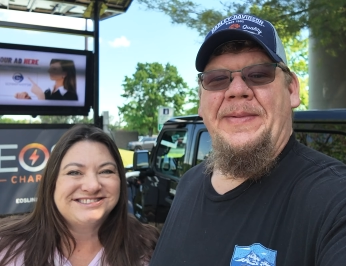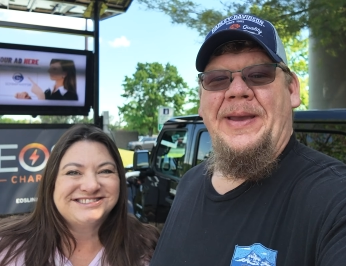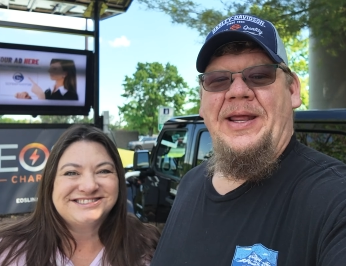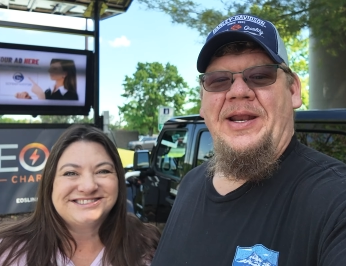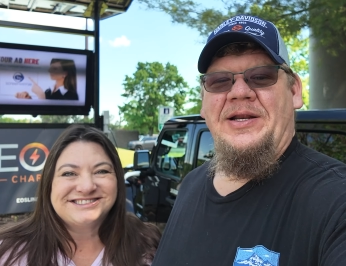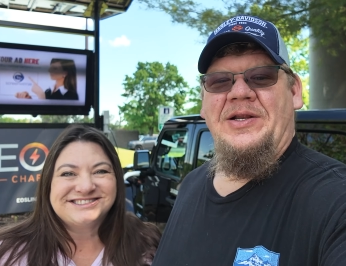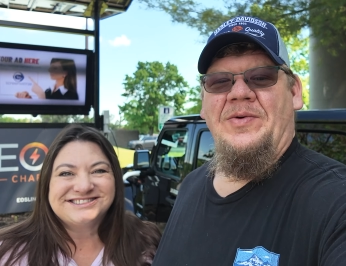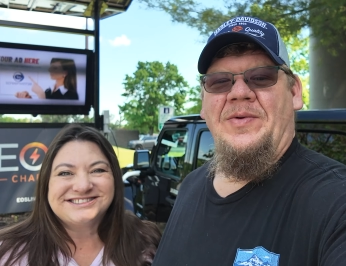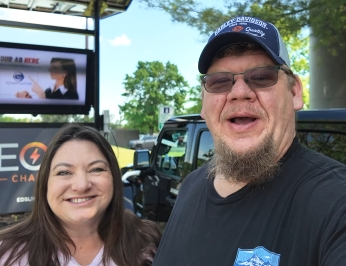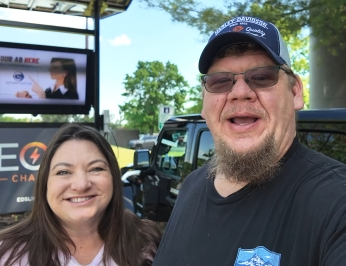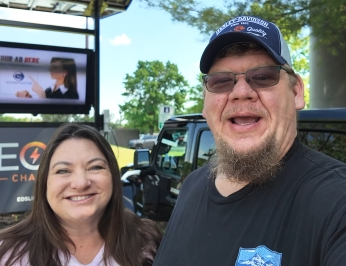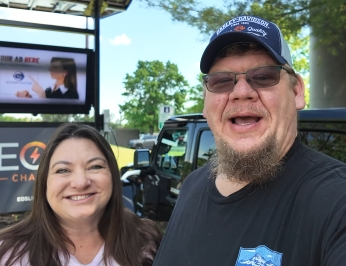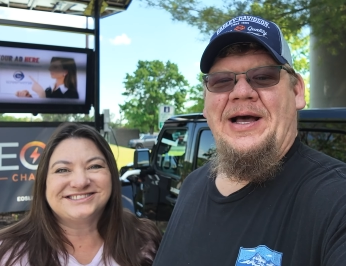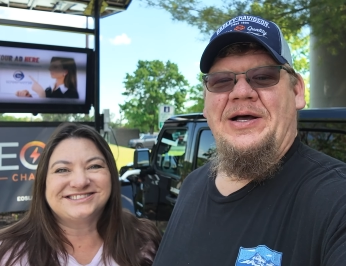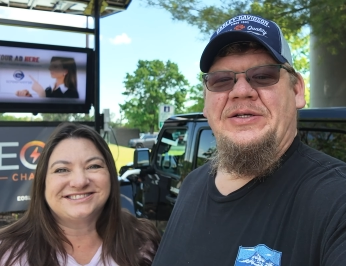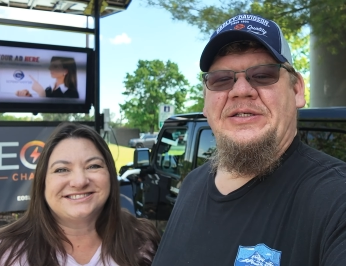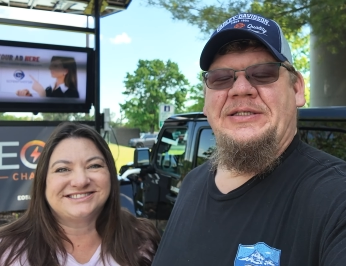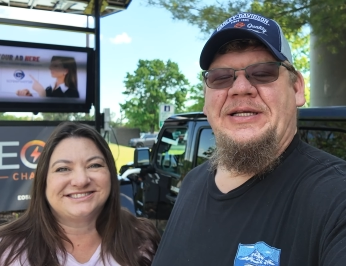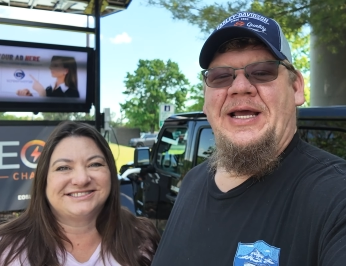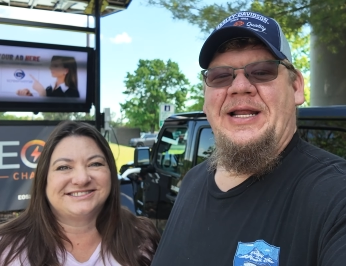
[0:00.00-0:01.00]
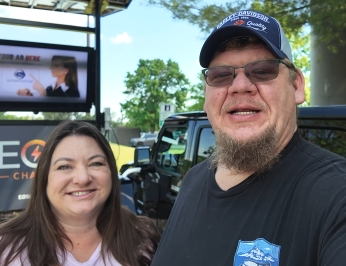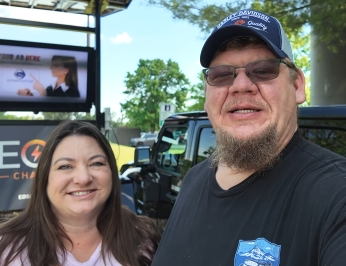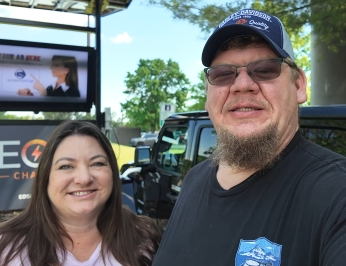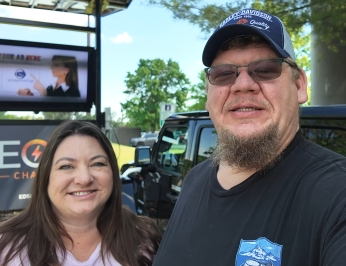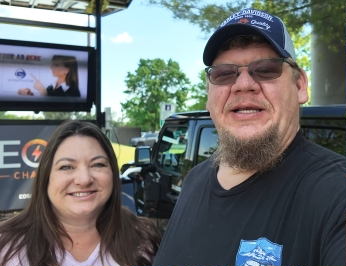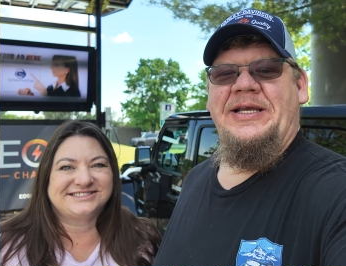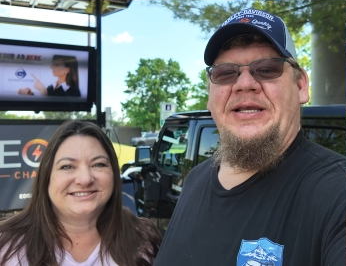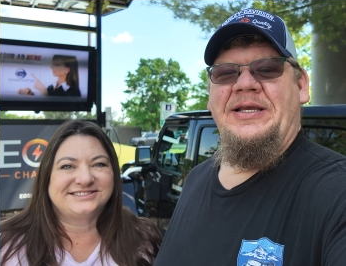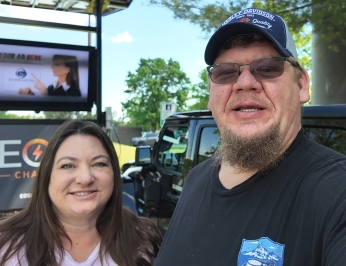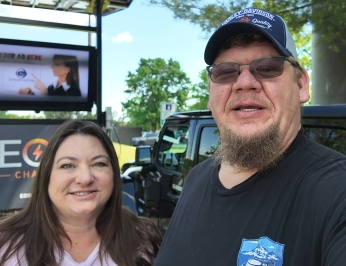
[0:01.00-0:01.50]
Speaker 1: made it to White House,
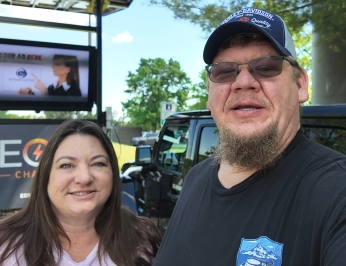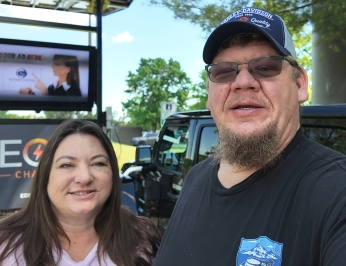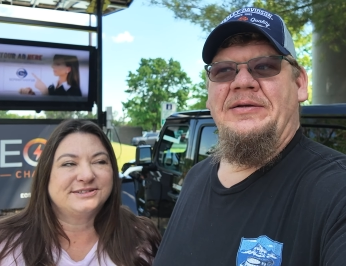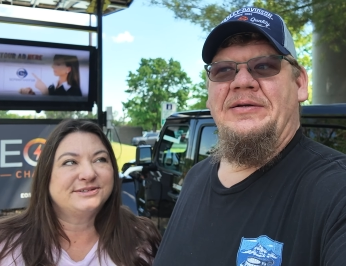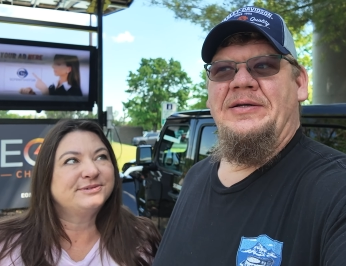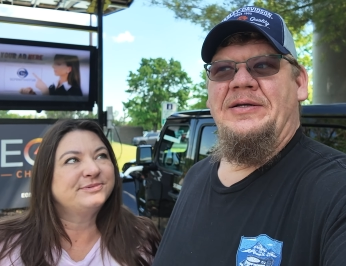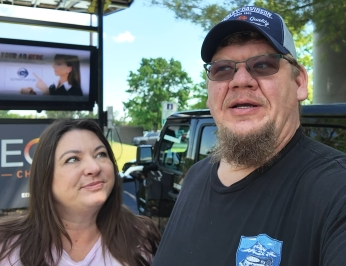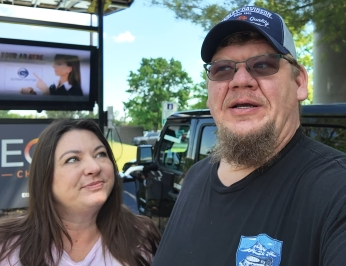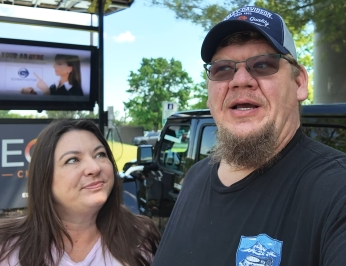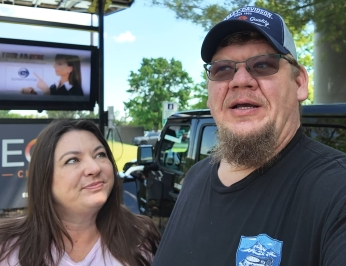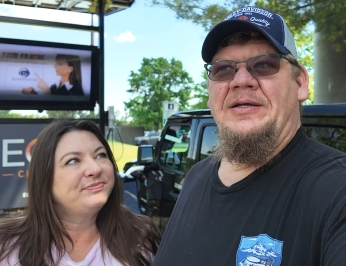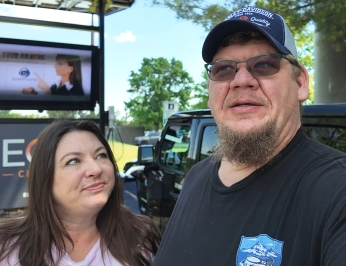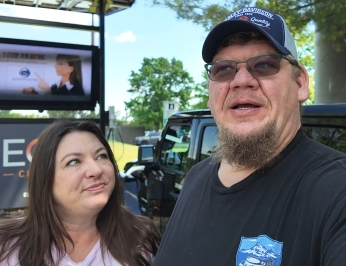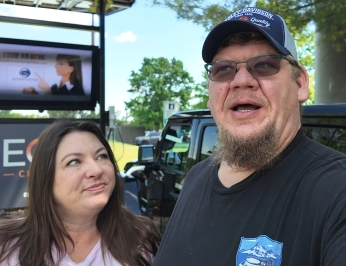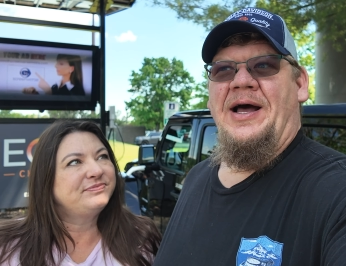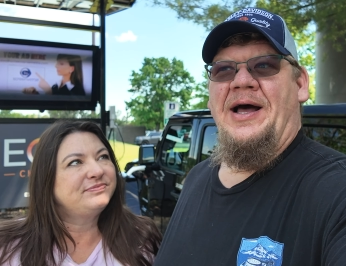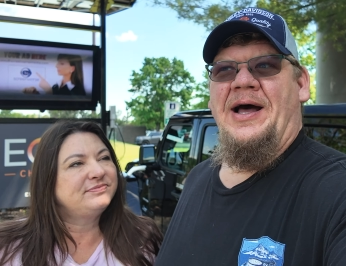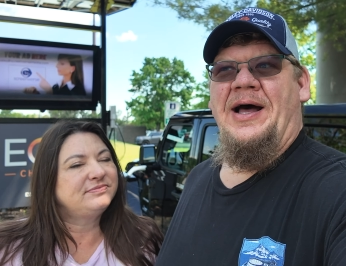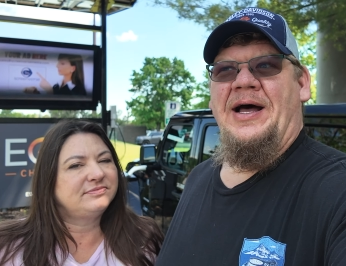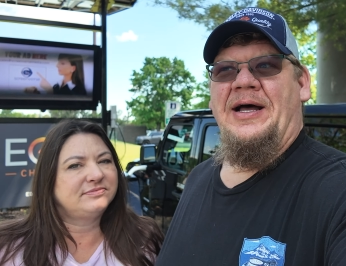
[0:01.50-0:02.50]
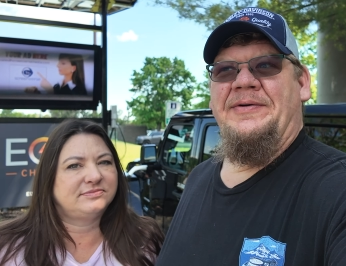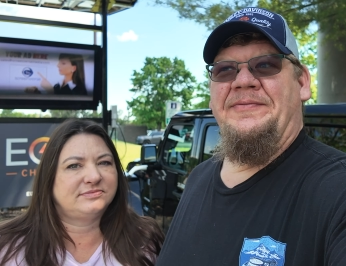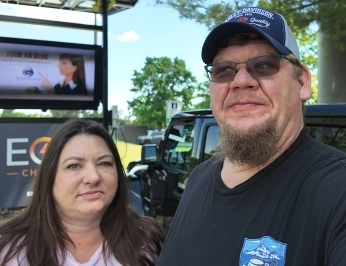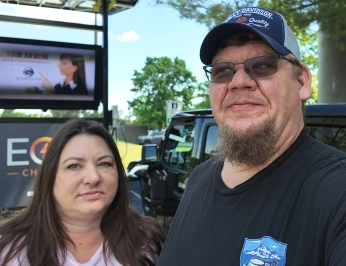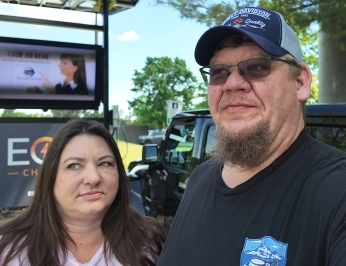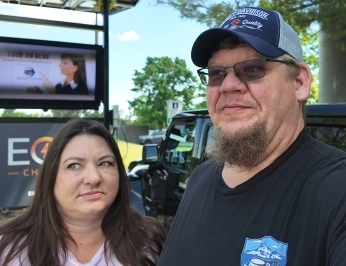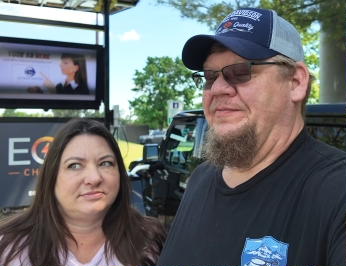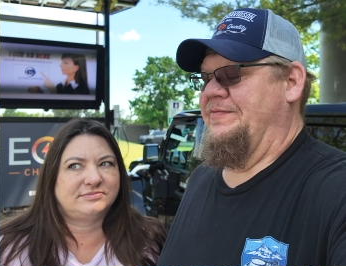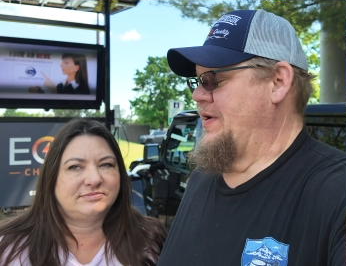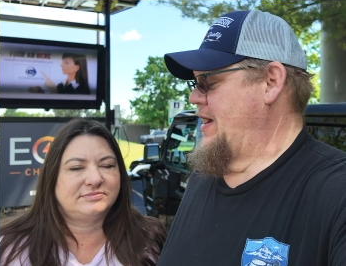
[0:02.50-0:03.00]
Tennessee, uh,
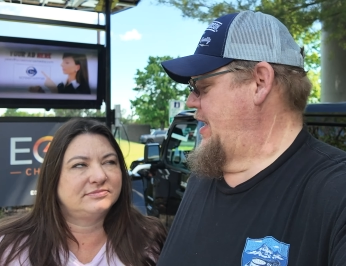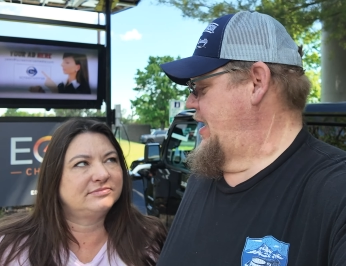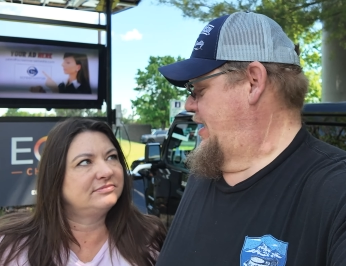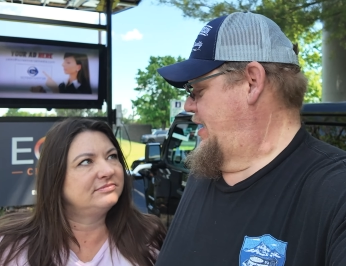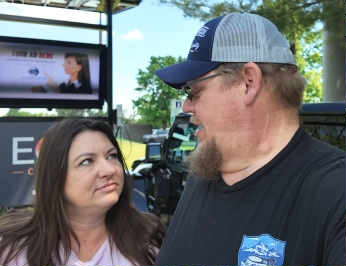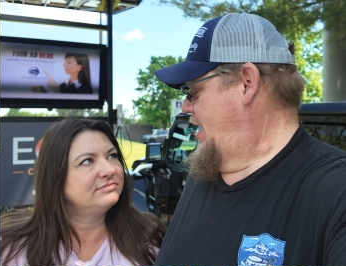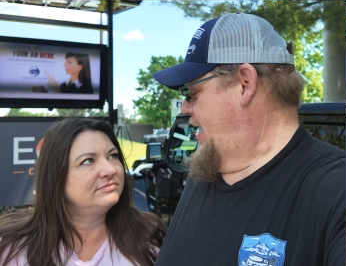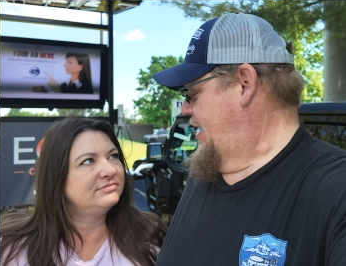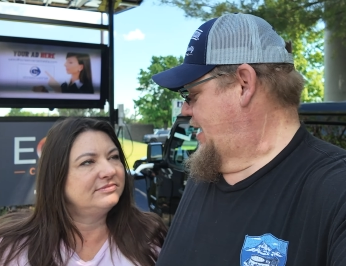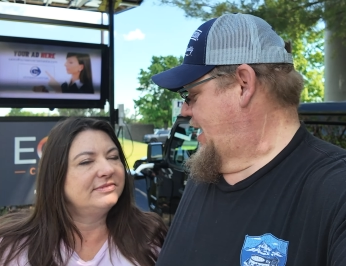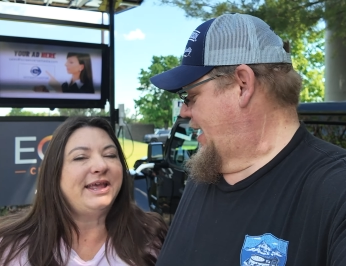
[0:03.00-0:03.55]
Friday night